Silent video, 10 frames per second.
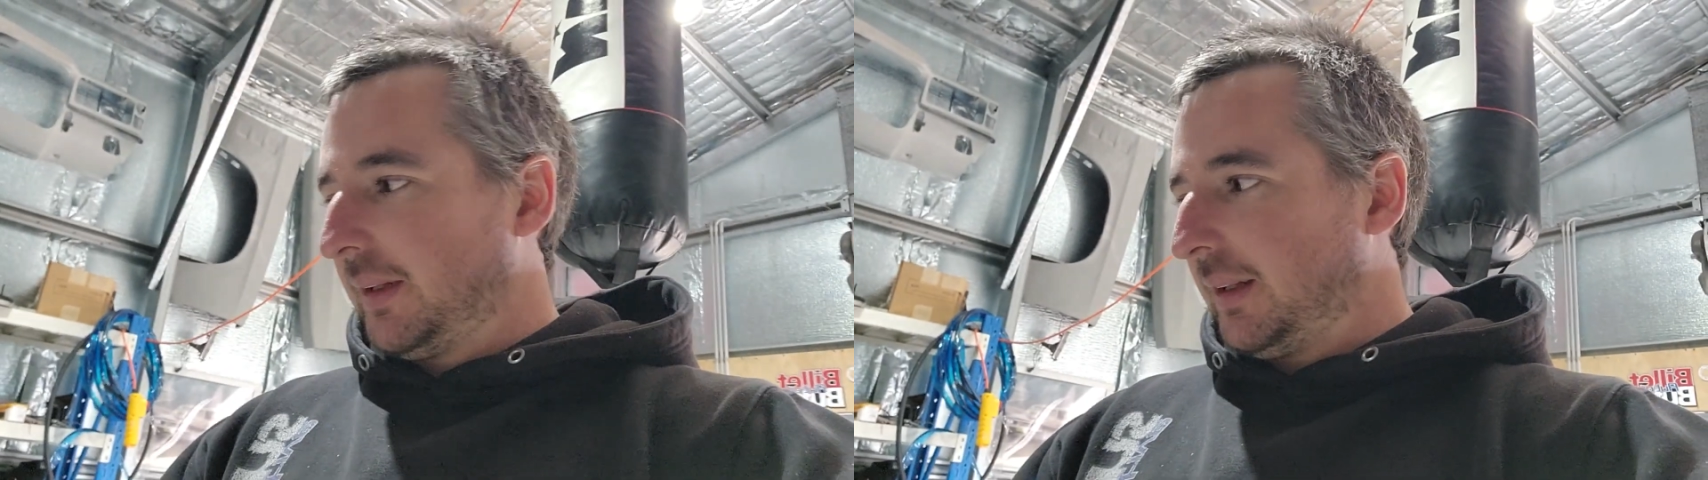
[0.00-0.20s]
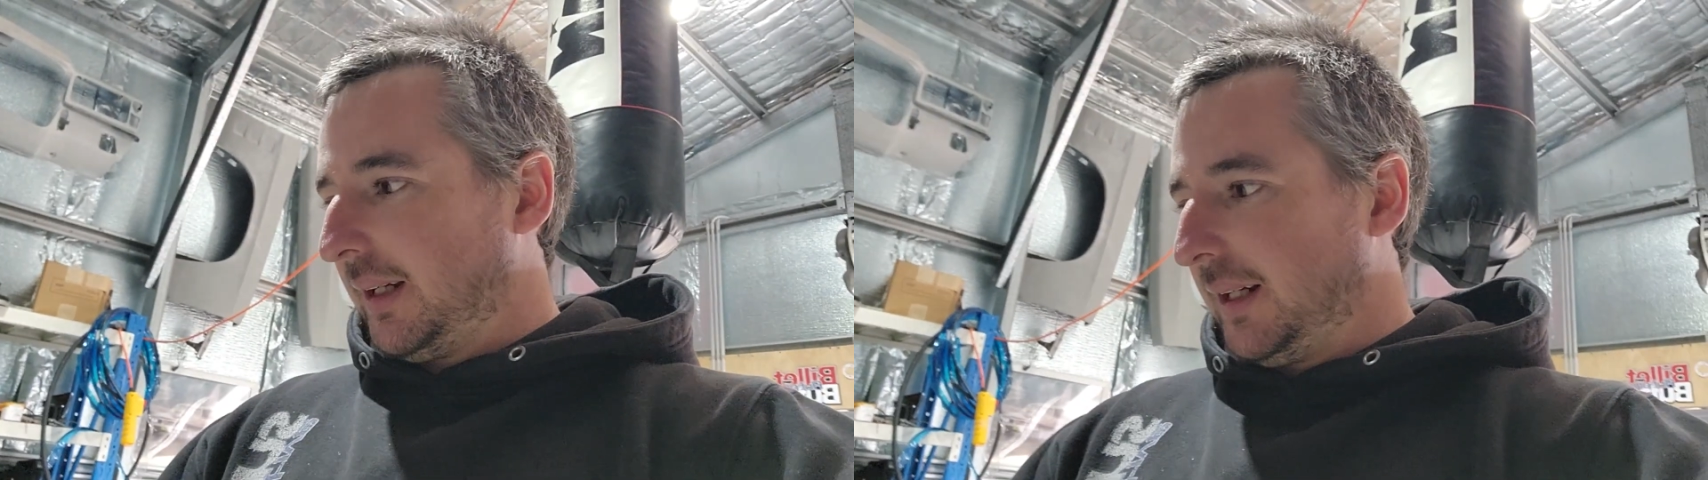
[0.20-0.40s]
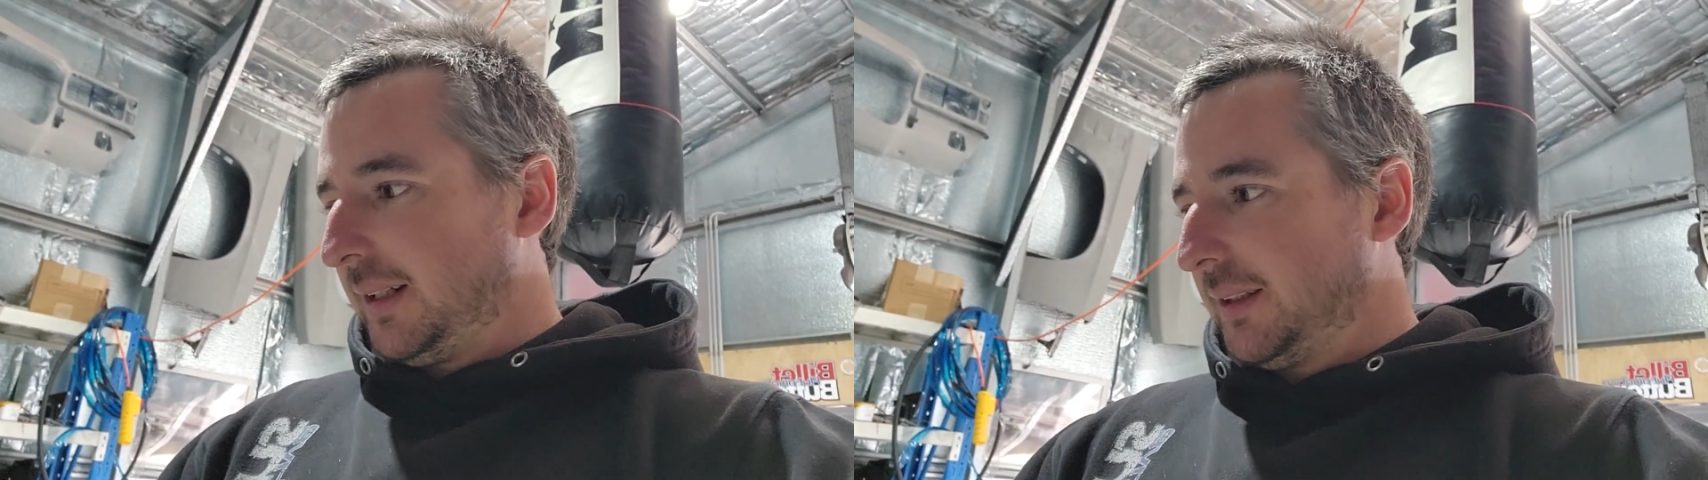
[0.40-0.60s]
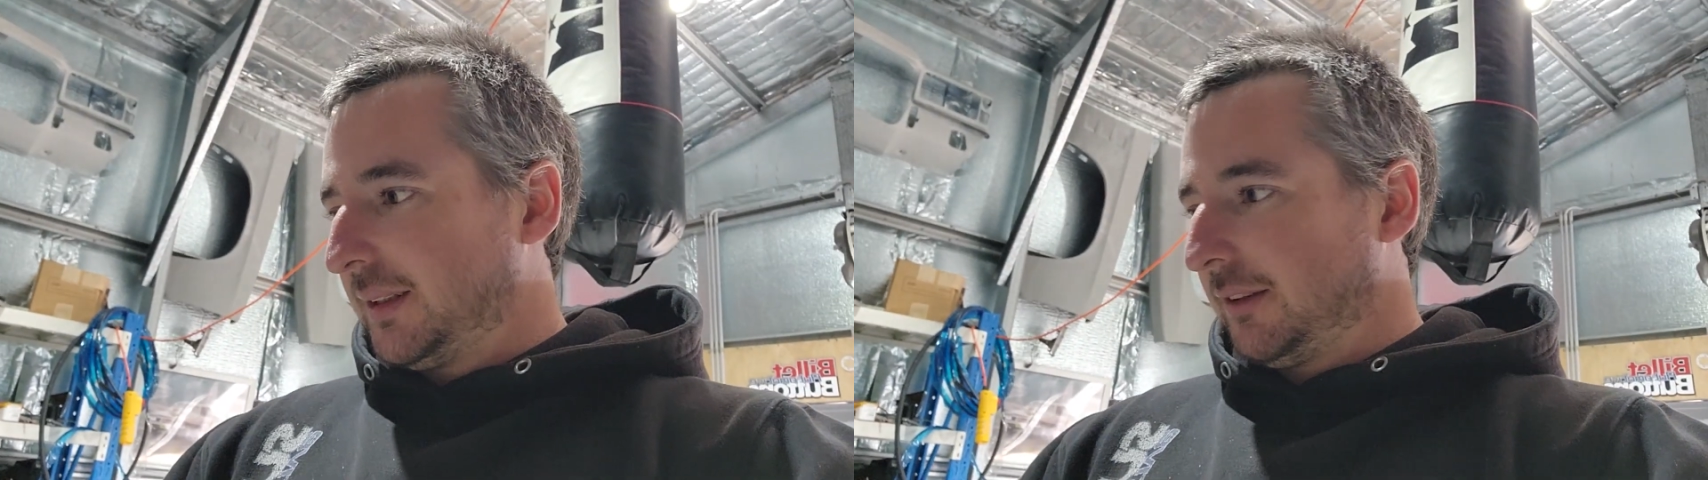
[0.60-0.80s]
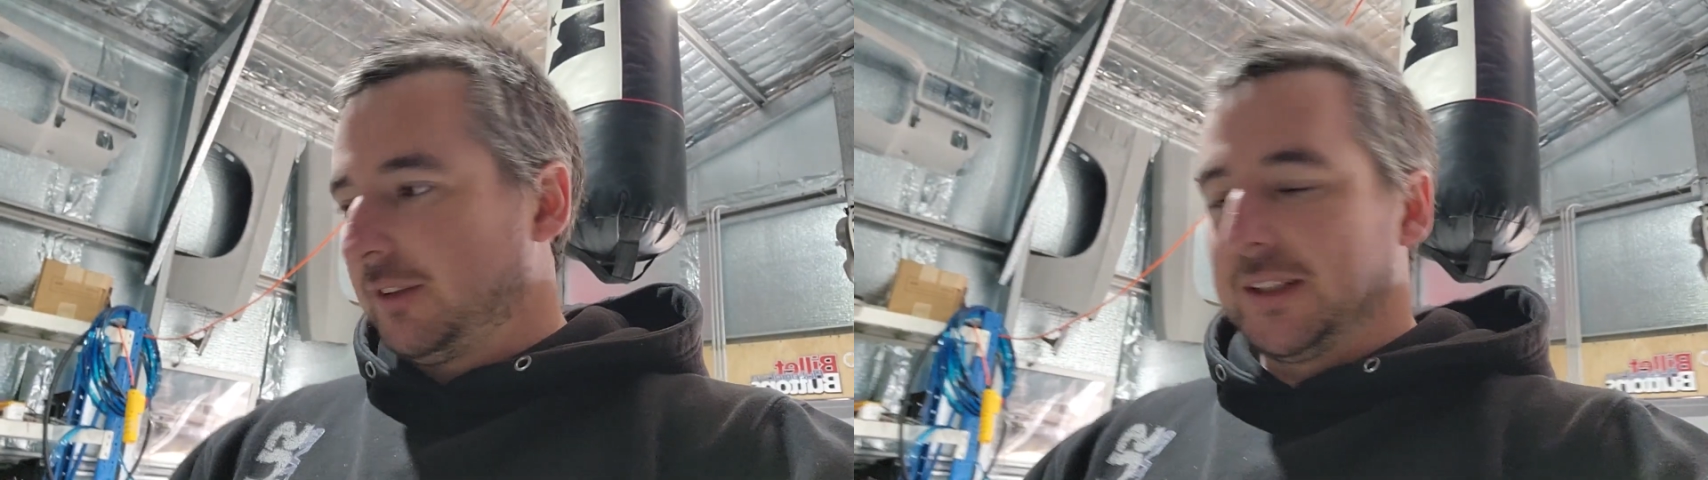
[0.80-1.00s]
and
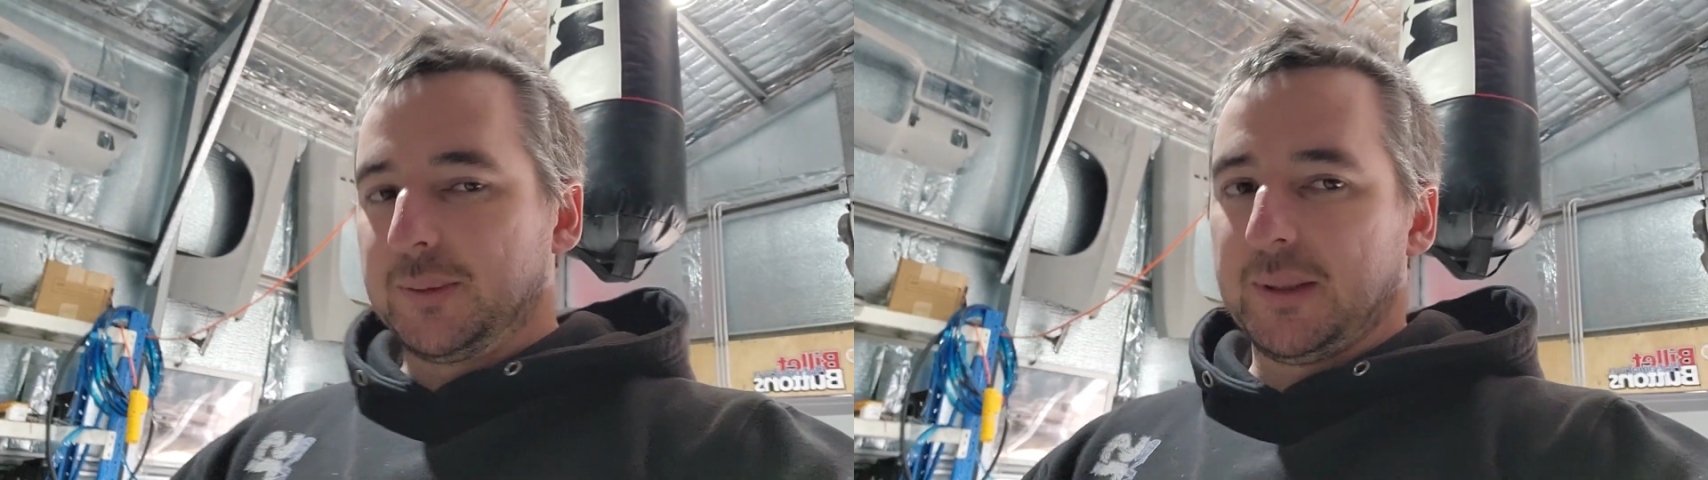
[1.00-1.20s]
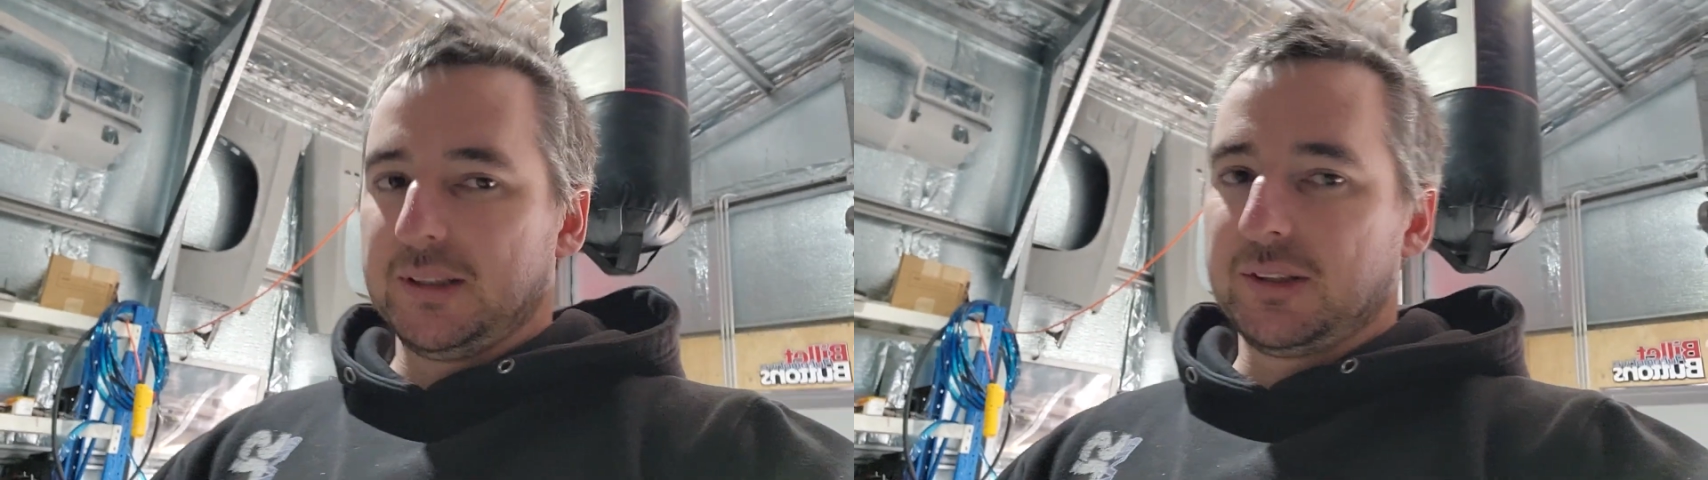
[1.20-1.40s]
the front springs